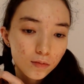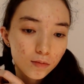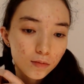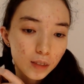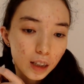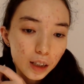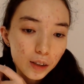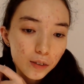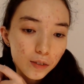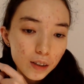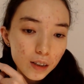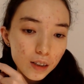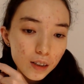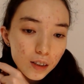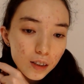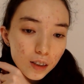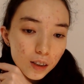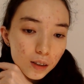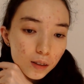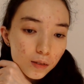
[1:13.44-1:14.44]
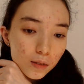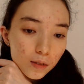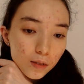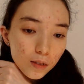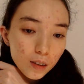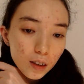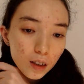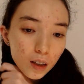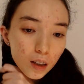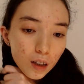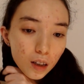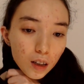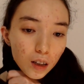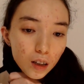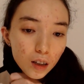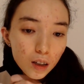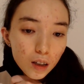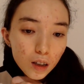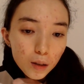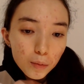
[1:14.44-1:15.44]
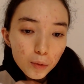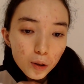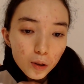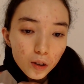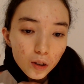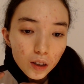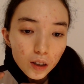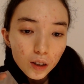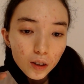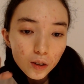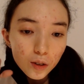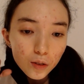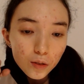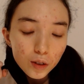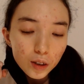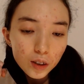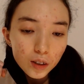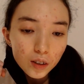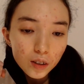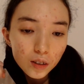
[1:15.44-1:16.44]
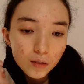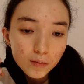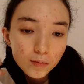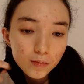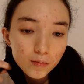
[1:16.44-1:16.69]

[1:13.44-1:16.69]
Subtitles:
Like this. Put it over.